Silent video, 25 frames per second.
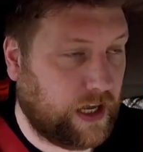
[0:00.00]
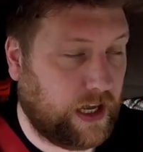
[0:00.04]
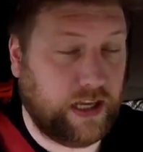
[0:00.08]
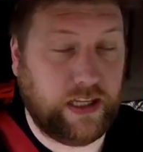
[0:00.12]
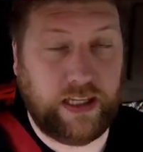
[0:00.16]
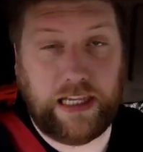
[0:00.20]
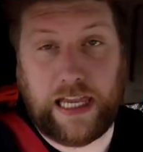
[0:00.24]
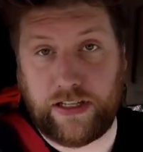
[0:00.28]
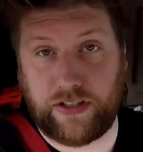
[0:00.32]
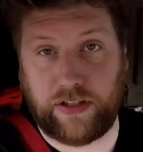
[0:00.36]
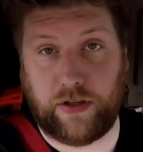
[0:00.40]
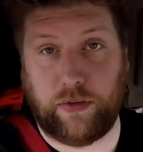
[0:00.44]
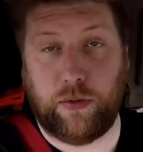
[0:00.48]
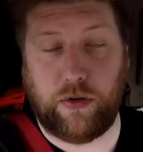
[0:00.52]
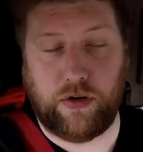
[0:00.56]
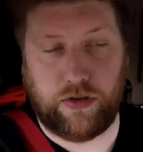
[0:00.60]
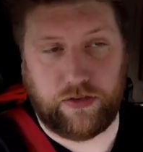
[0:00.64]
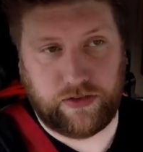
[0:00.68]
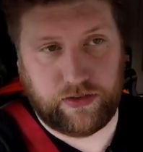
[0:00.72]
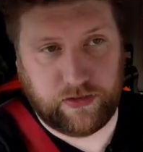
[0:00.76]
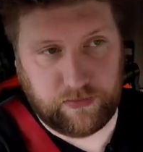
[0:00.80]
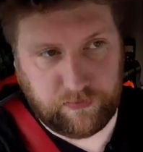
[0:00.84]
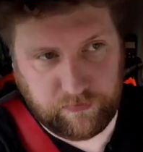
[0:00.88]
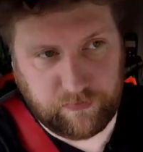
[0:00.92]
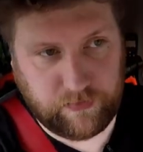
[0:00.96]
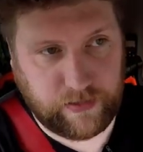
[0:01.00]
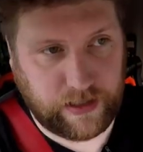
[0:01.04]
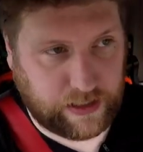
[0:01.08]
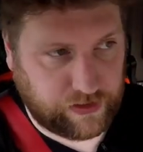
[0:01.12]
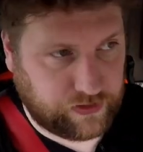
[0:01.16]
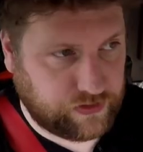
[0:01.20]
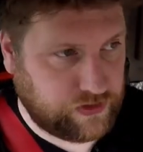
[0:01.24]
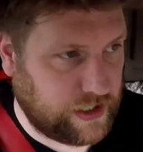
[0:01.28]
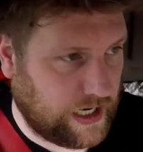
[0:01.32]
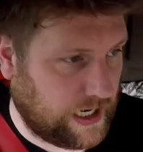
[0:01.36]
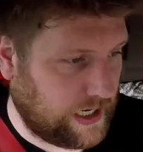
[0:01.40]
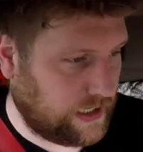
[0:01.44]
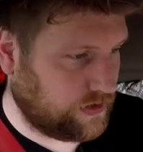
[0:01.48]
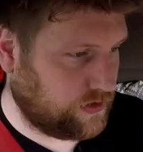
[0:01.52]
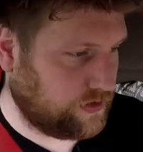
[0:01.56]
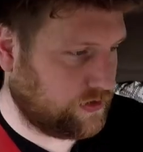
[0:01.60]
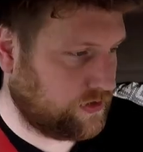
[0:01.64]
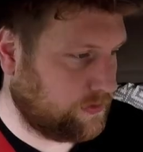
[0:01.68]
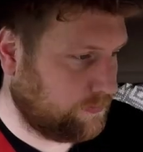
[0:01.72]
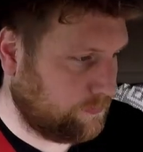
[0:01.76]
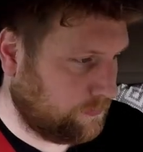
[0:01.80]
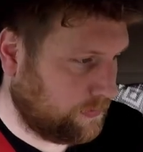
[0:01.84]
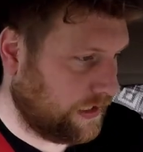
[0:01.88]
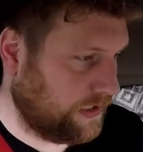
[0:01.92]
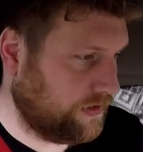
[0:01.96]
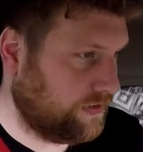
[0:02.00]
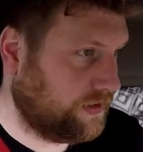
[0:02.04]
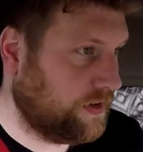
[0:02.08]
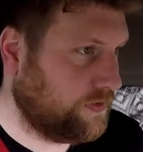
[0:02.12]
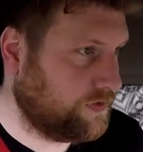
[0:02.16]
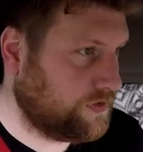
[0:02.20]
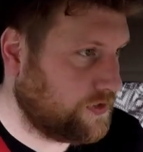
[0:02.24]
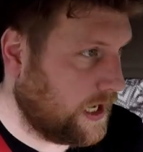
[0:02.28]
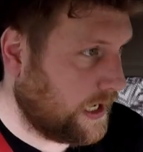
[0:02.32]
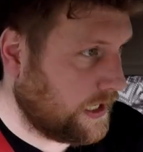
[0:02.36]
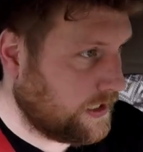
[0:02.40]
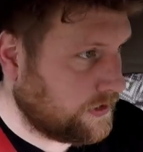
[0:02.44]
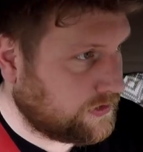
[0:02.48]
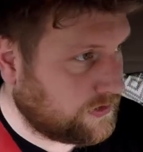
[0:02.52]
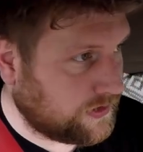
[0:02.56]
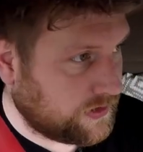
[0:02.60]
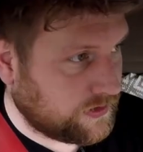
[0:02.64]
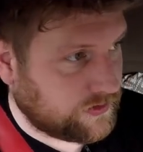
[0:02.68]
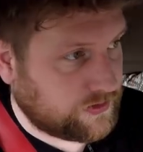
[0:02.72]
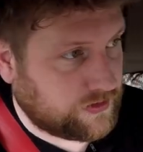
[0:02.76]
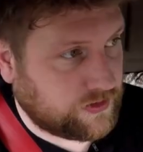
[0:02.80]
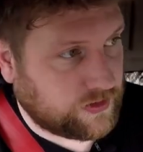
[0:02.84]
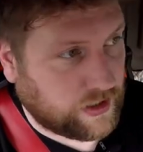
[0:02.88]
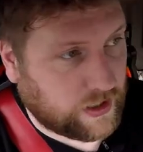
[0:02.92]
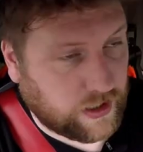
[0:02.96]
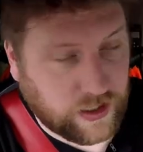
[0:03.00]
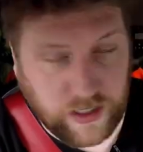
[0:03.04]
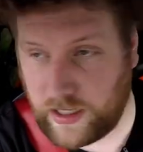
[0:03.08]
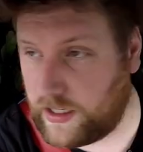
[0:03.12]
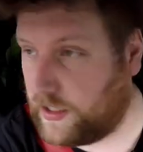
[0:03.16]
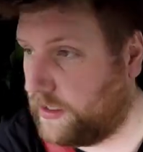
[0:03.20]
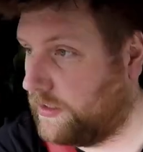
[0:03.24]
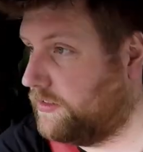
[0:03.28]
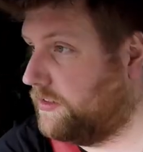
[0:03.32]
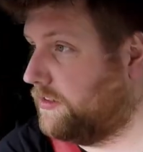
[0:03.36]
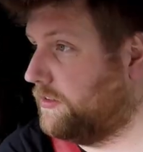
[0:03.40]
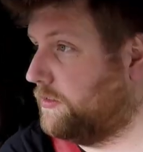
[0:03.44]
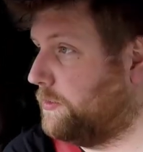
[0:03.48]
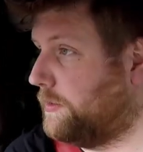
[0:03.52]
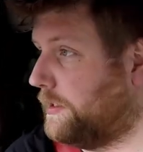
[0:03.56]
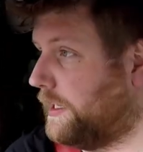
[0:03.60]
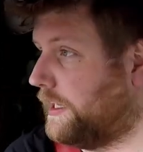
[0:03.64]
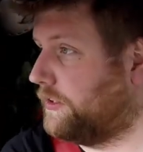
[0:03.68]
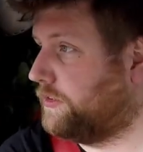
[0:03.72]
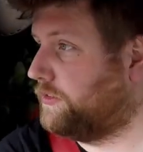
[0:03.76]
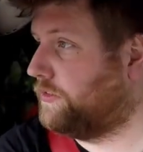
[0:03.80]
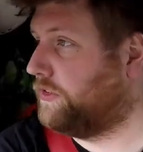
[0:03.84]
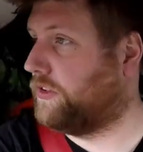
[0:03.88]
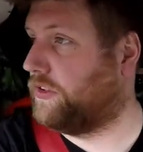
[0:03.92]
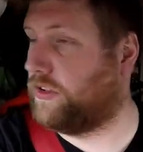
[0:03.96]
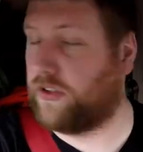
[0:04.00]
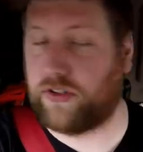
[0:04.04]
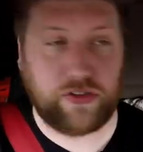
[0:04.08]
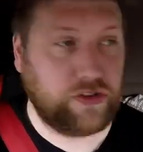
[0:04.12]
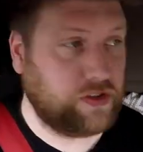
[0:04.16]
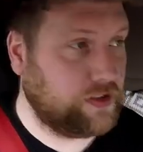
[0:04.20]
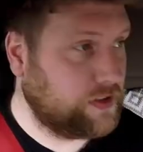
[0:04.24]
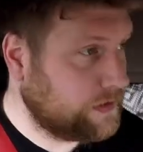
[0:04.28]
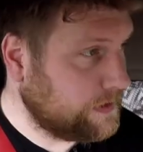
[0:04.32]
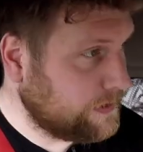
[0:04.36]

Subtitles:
Yes, I was. That's changed. Plans have changed since we last talked.